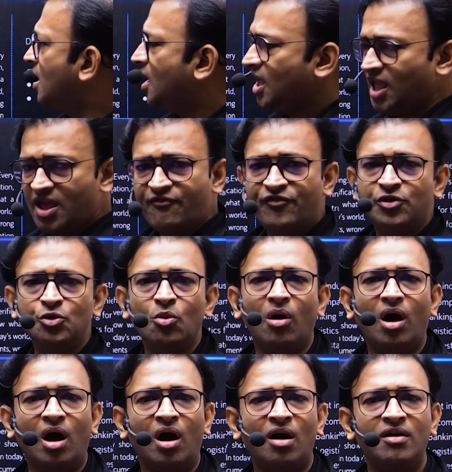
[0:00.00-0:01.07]
if you
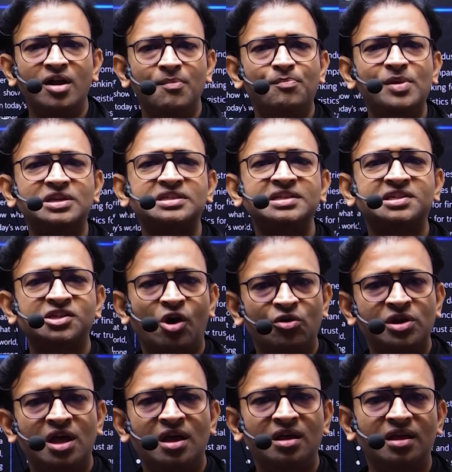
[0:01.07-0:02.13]
are a business
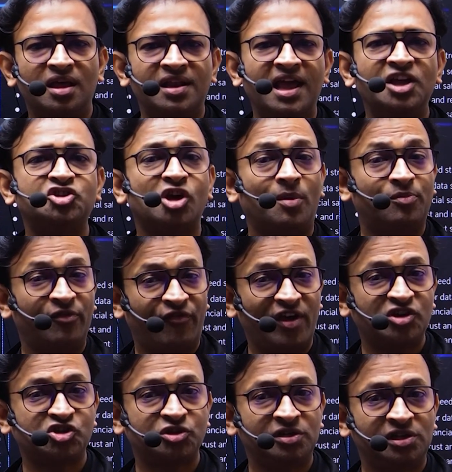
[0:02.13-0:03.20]
owner, an HR
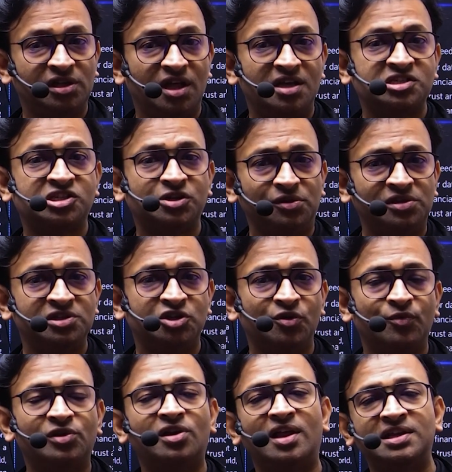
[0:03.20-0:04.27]
professional, a student who
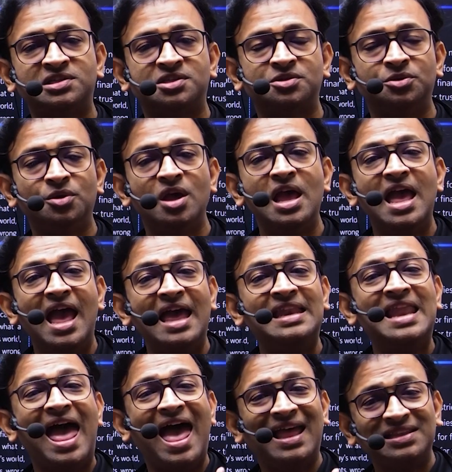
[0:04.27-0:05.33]
would like to
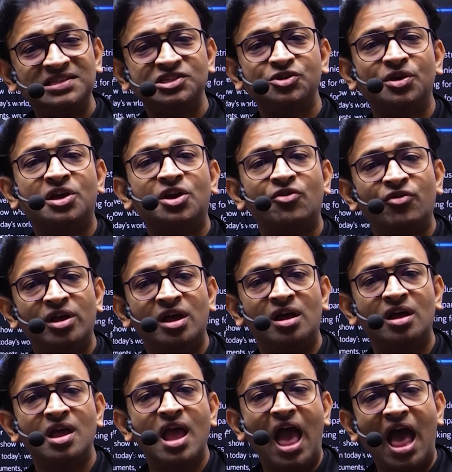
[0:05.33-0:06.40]
enhance your career
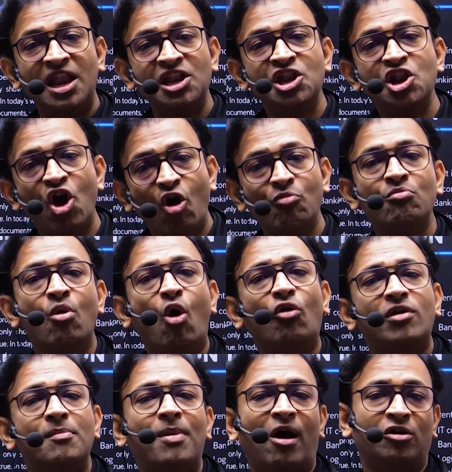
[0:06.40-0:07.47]
and know more
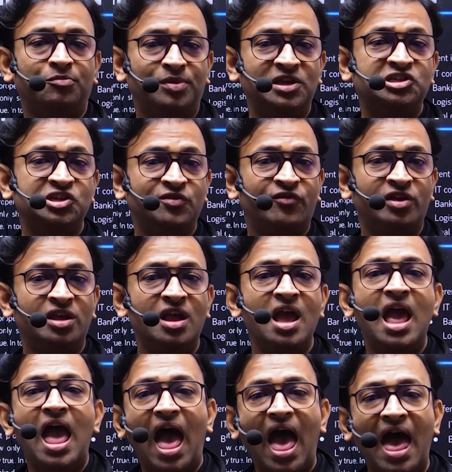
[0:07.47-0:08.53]
about BGV
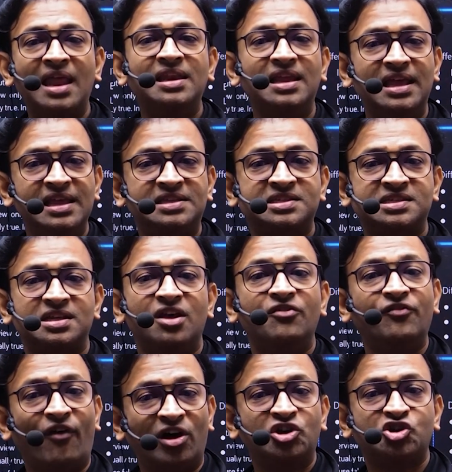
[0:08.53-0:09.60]
and its
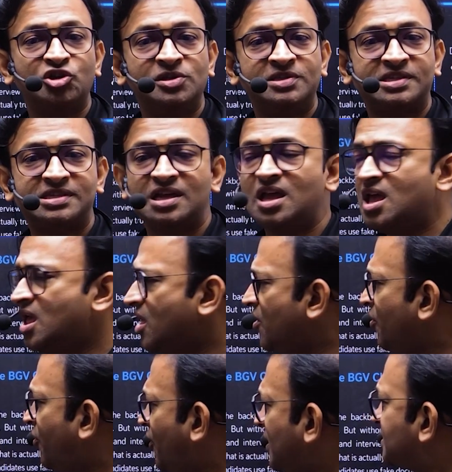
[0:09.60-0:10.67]
functions,
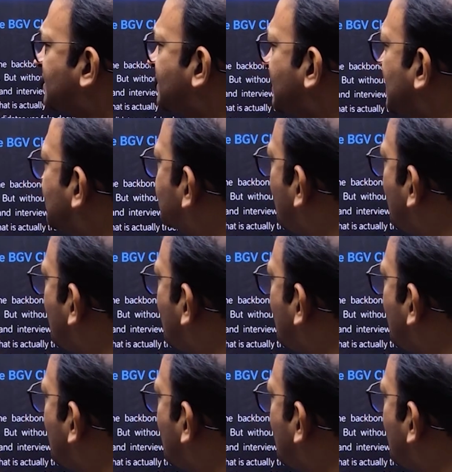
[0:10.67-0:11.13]
this is a